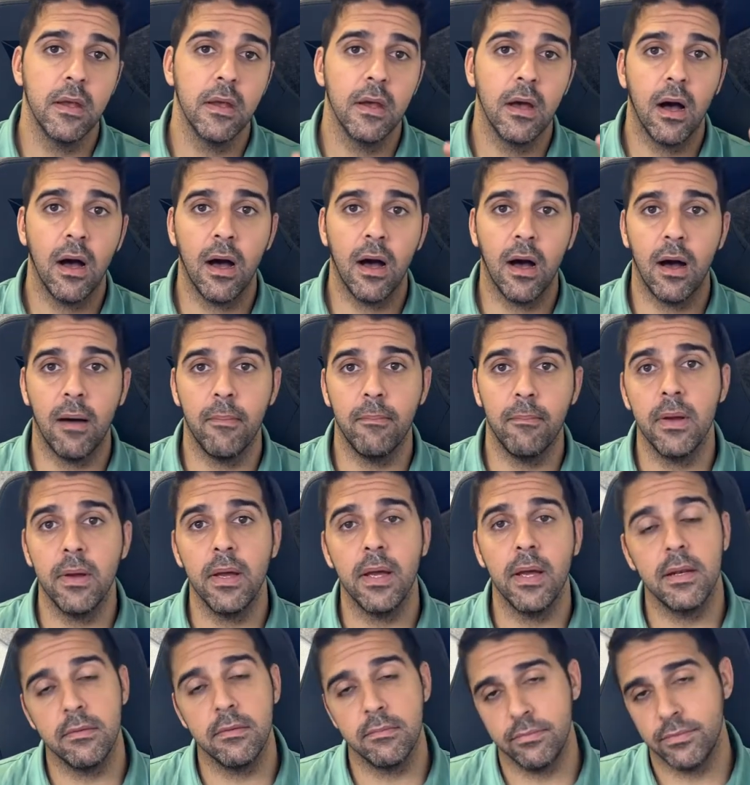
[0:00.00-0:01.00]

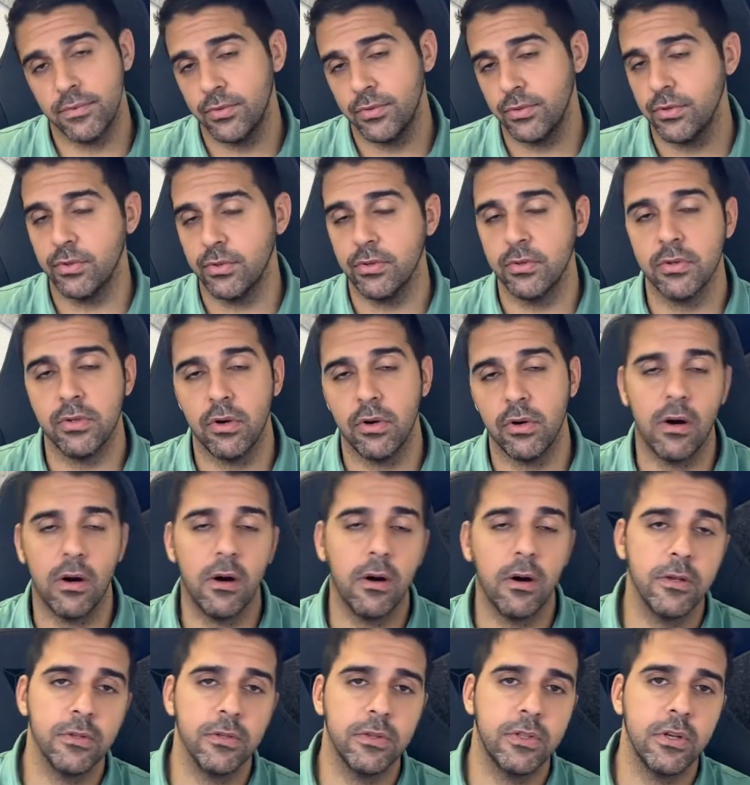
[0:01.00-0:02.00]
And there are
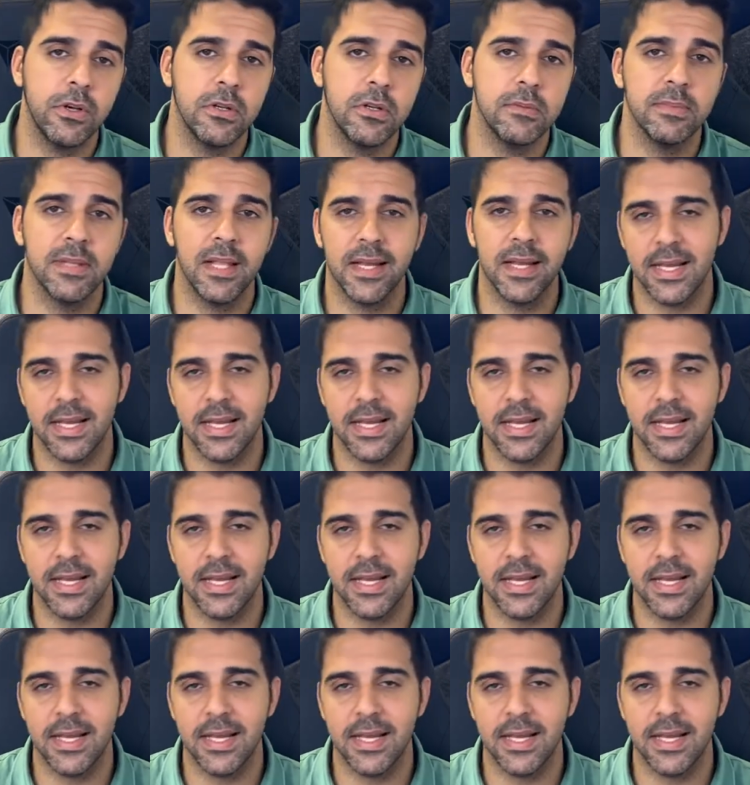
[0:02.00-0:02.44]
other terms like